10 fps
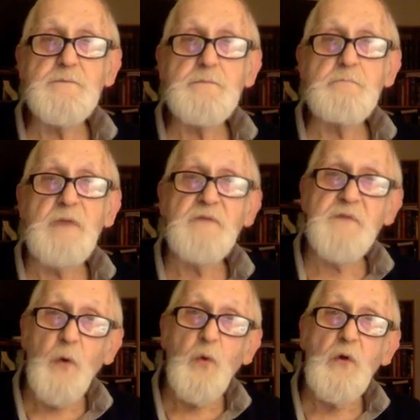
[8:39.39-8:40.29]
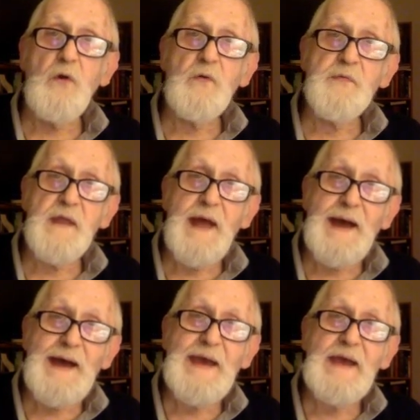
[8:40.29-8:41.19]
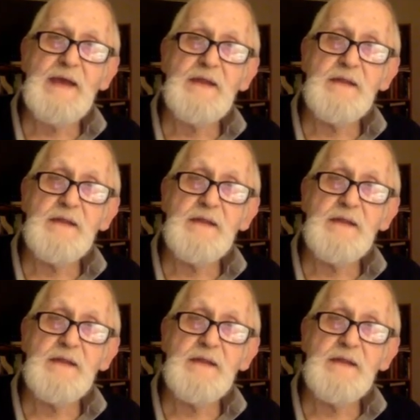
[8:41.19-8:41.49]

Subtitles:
Before that I had